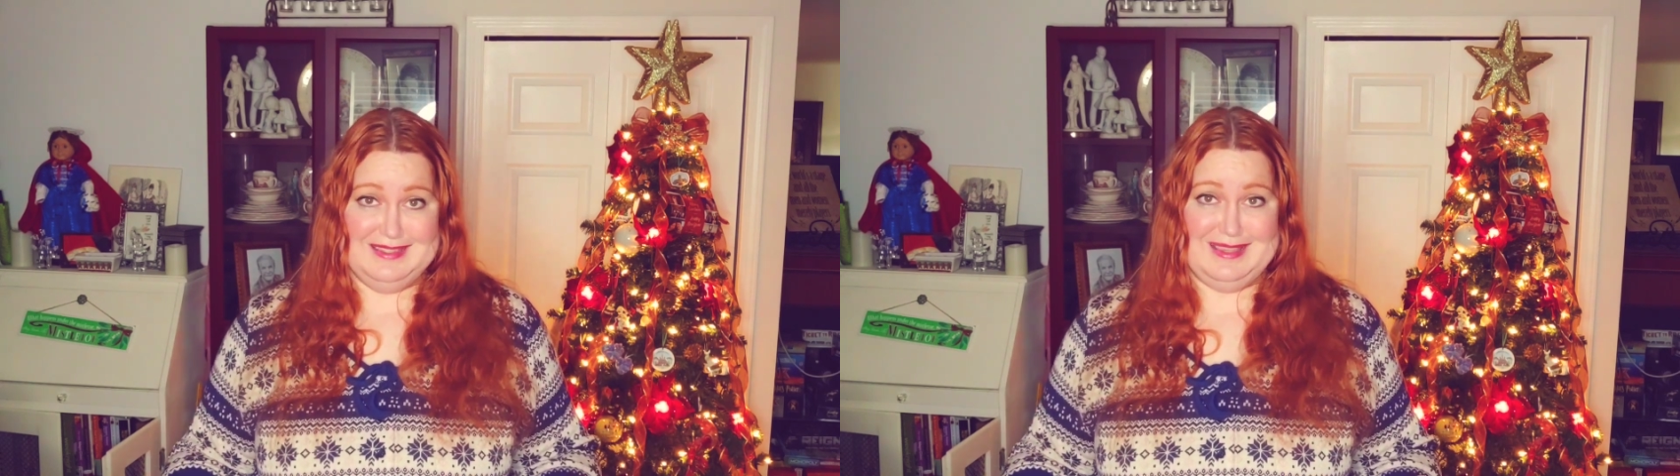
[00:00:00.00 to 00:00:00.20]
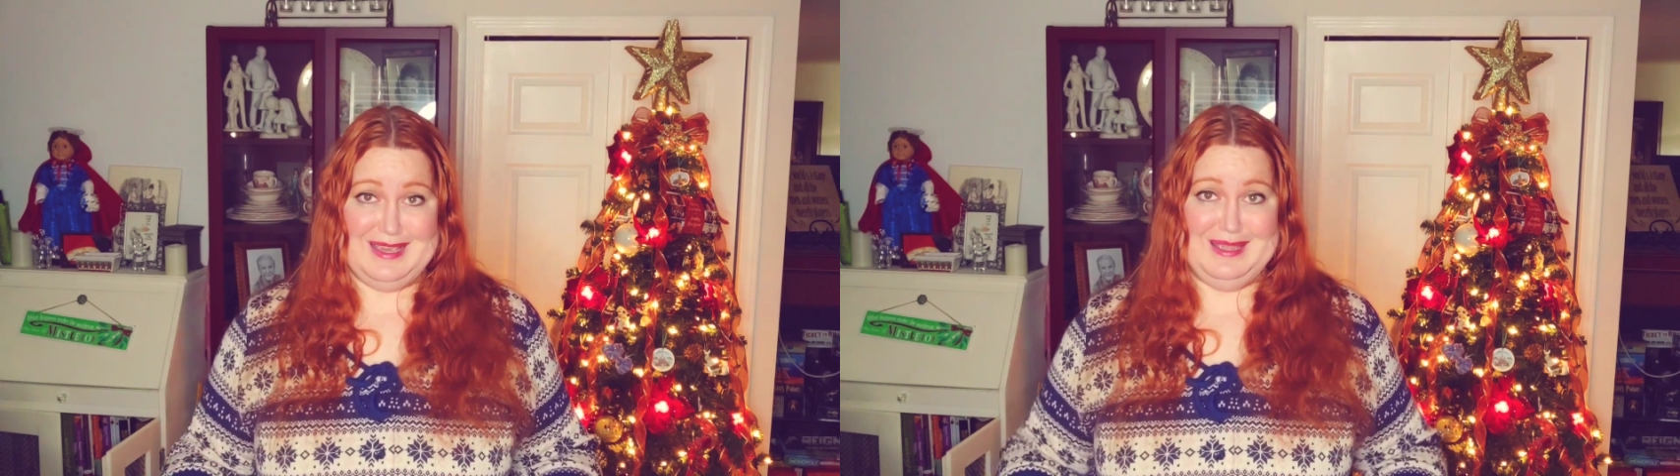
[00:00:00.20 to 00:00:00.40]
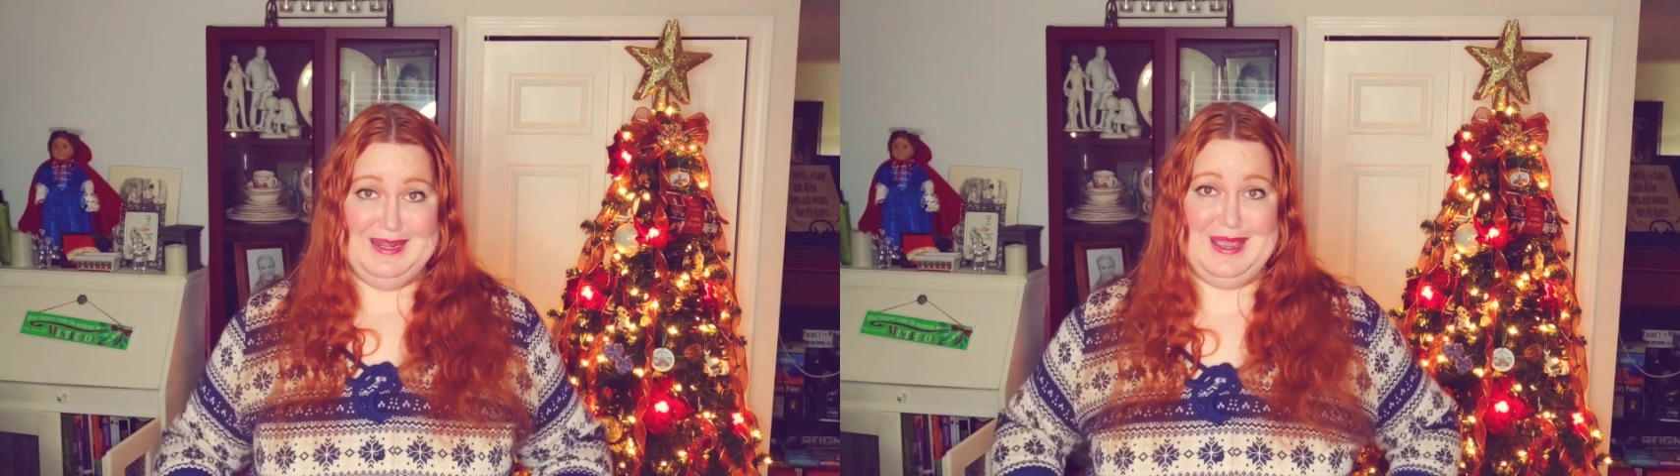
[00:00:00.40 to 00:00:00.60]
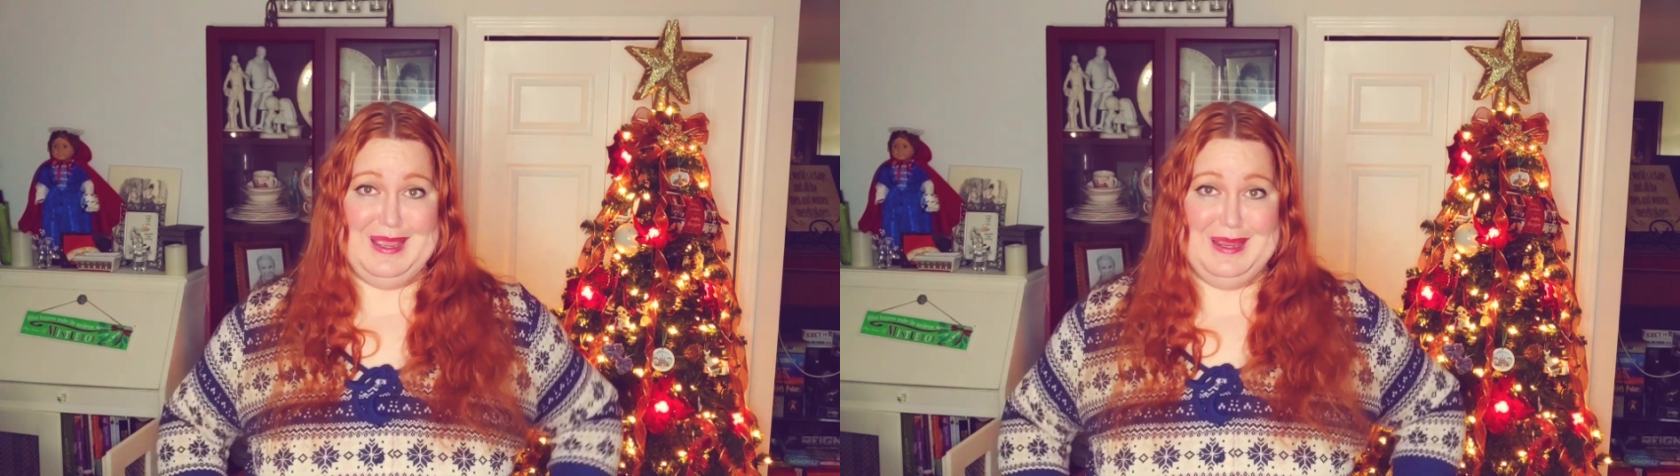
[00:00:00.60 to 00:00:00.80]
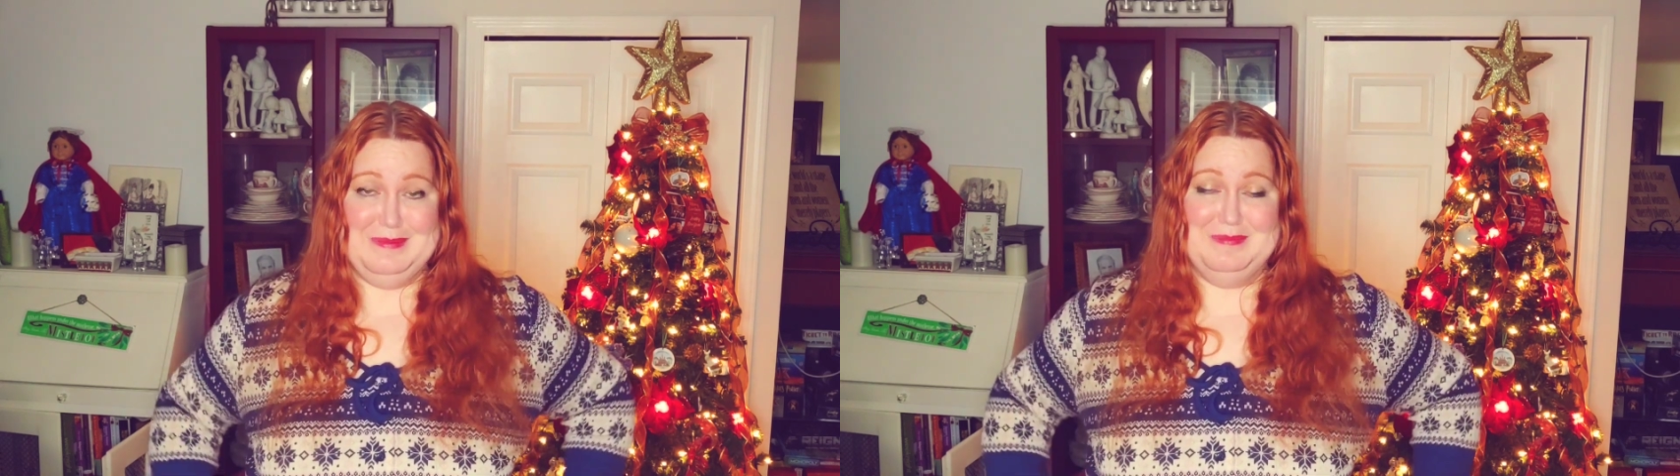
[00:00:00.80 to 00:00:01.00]
that
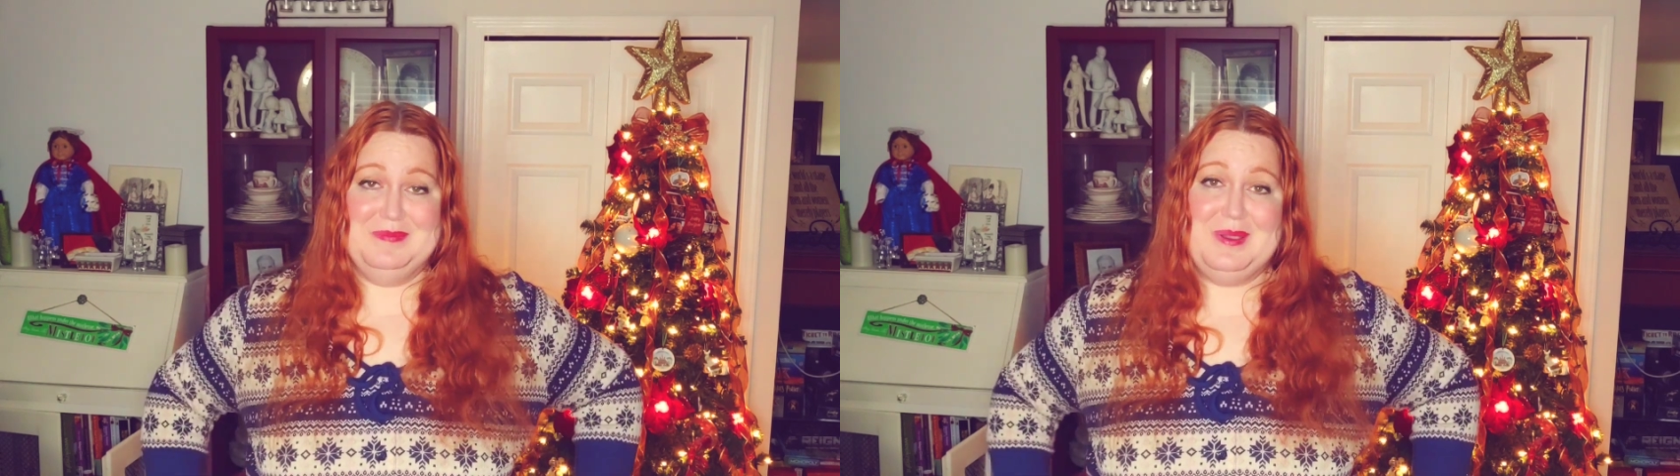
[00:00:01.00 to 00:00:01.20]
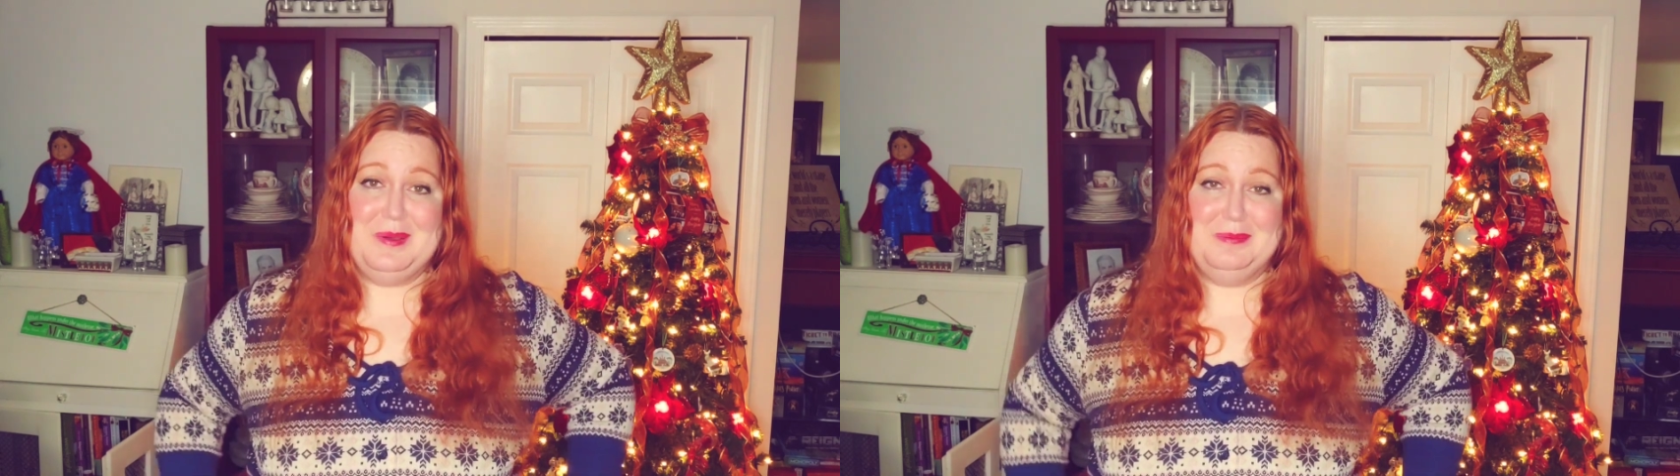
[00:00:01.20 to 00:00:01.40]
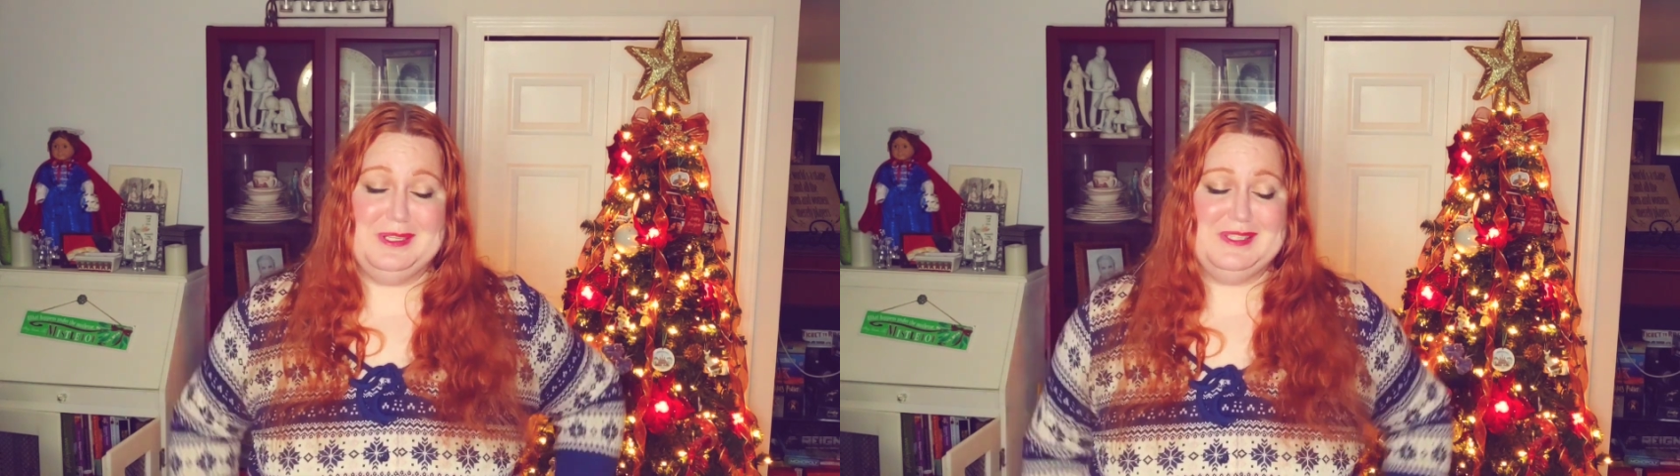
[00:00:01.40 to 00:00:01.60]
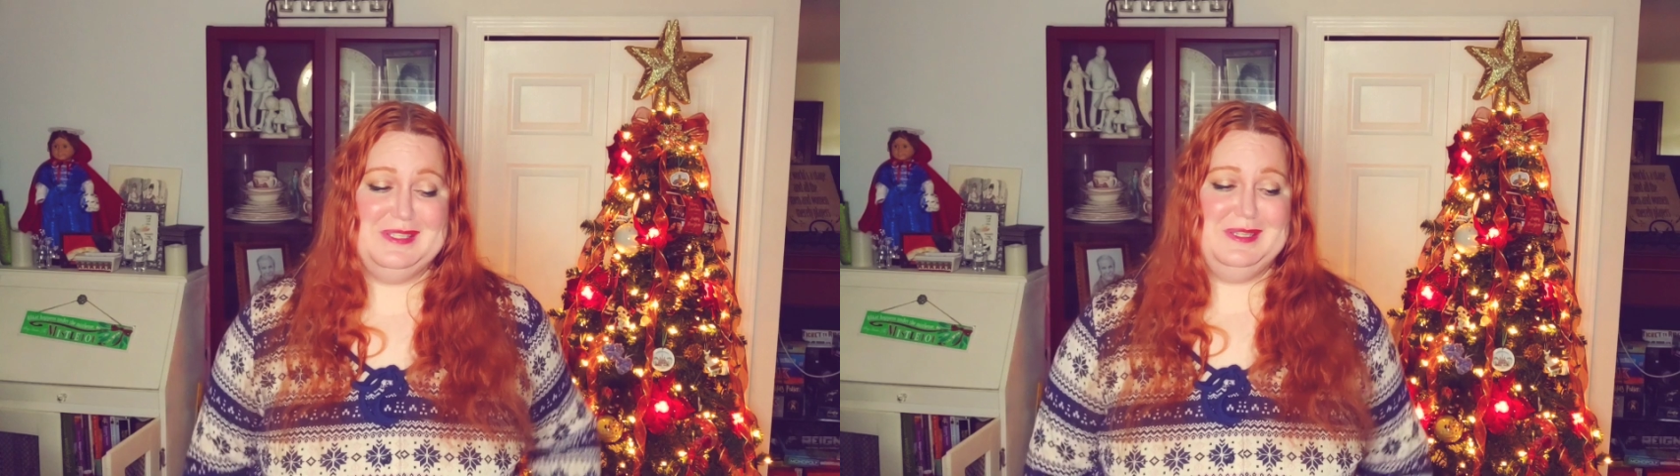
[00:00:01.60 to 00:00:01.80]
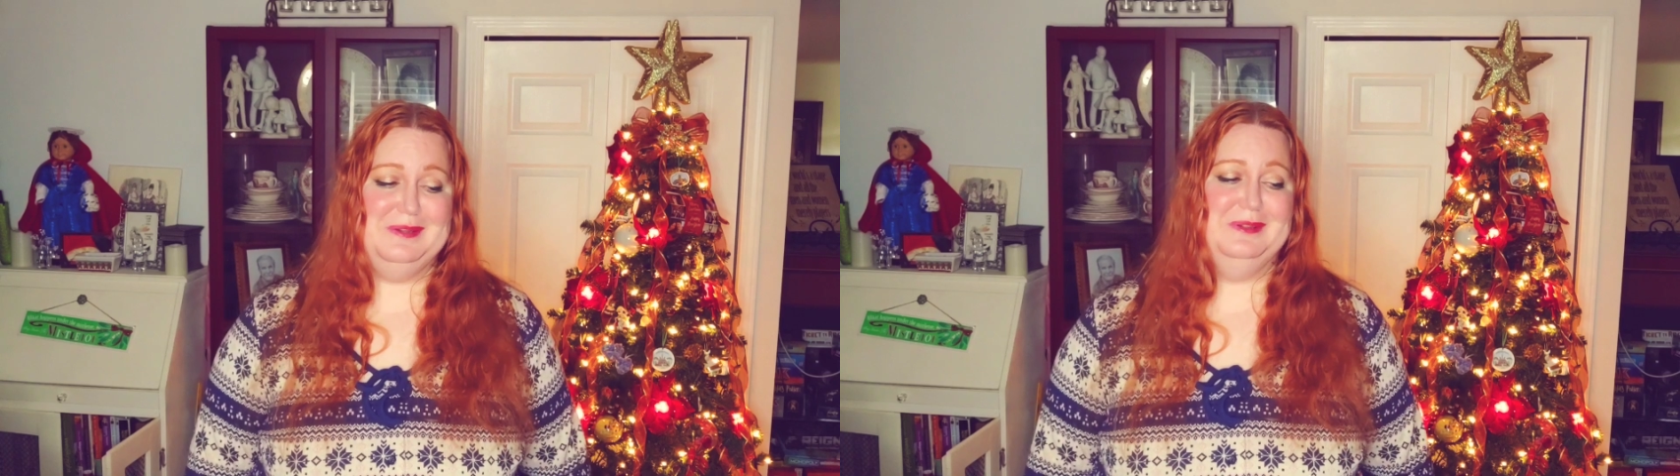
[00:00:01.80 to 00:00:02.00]
I'm hoping to
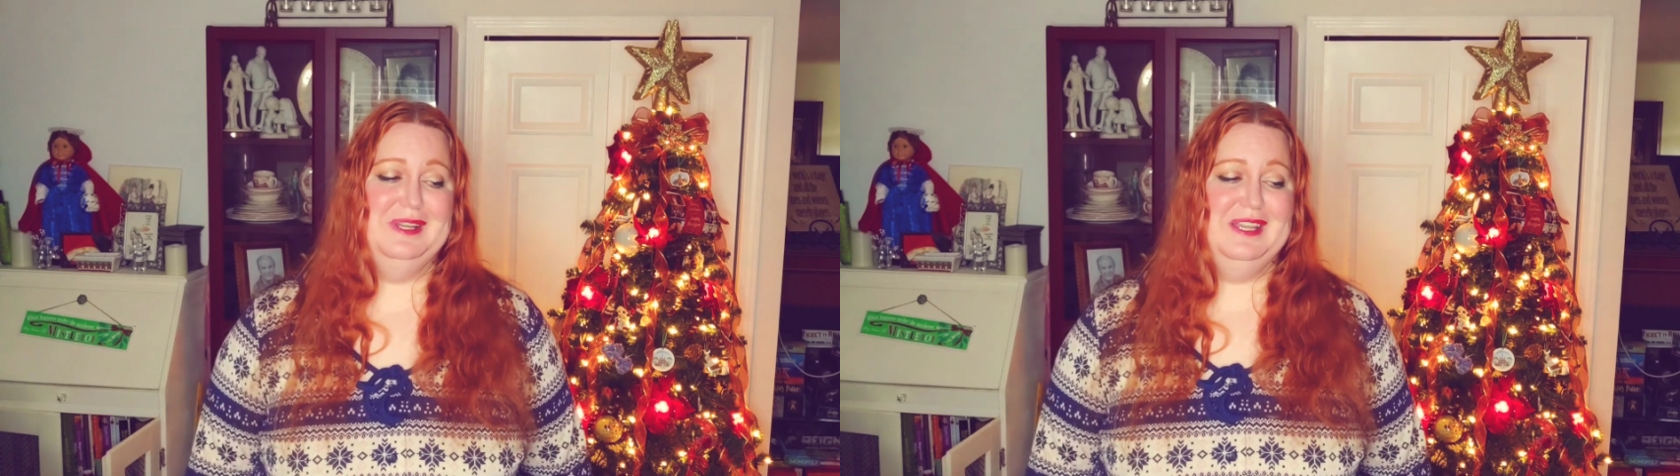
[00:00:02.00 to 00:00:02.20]
do.